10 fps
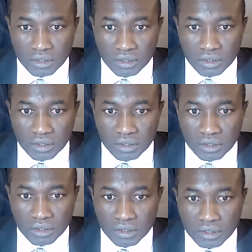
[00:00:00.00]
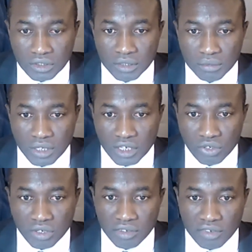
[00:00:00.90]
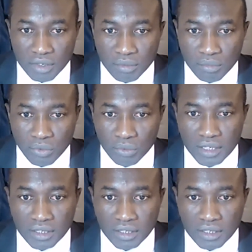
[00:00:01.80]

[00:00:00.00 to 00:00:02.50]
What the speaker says: Because I don't want to create an event, right?